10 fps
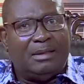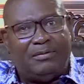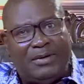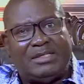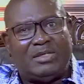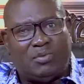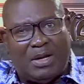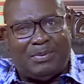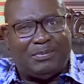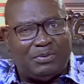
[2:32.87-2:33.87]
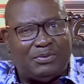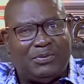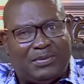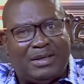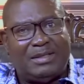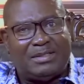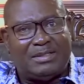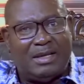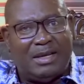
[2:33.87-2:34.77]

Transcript: The reasons why people do things